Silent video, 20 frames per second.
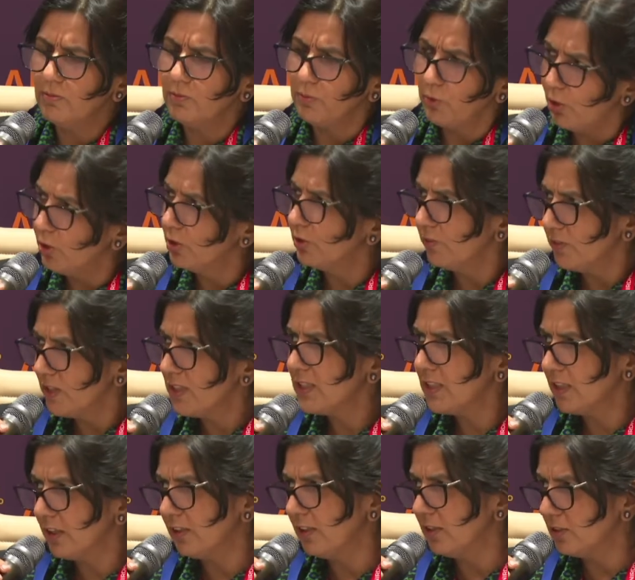although we
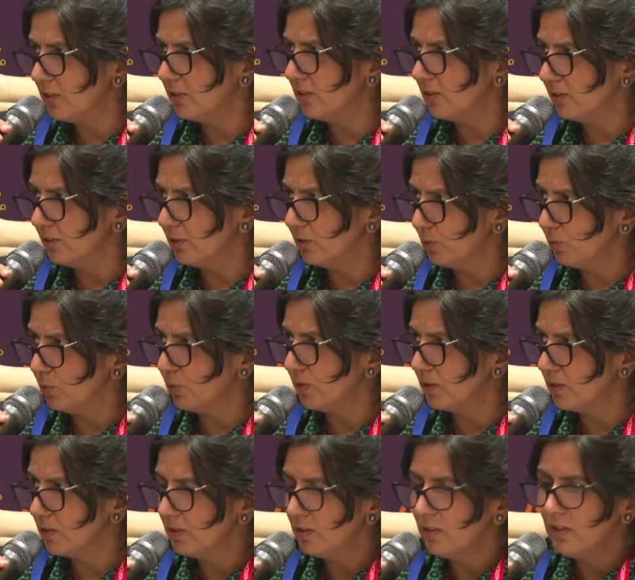say digital
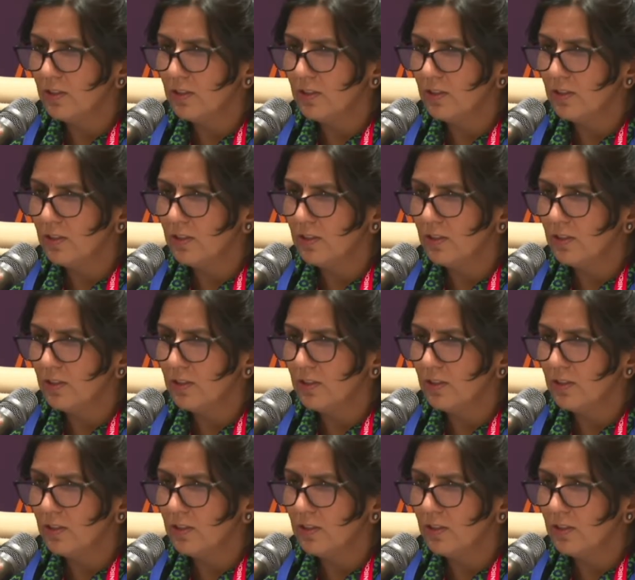tools,